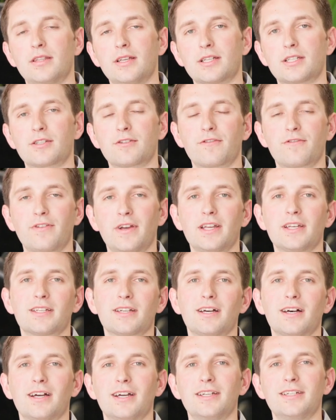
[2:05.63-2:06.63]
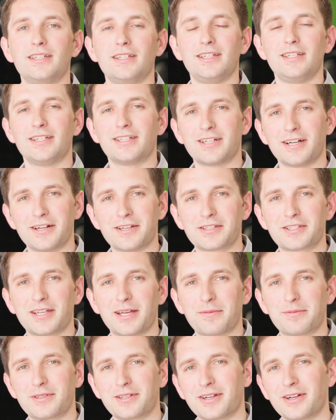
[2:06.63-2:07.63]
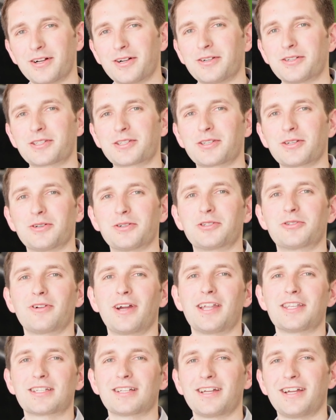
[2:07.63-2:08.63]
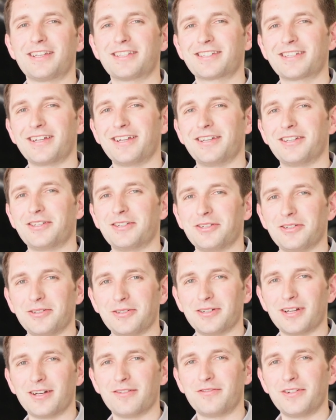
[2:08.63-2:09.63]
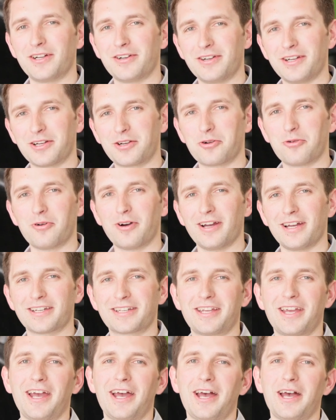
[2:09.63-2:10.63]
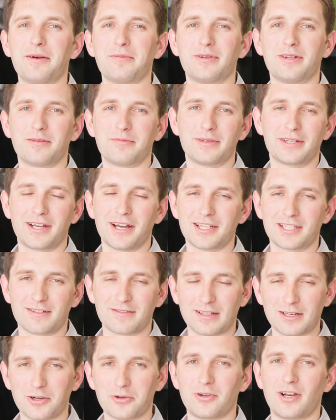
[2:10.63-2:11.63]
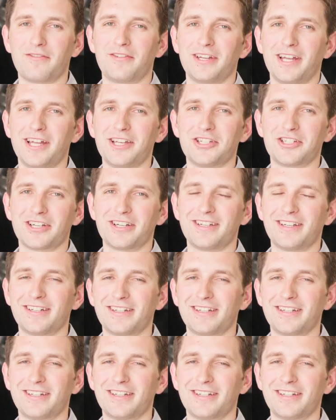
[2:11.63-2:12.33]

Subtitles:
This Fendt ID concept also translates into a very quiet cab because of the low revving engine.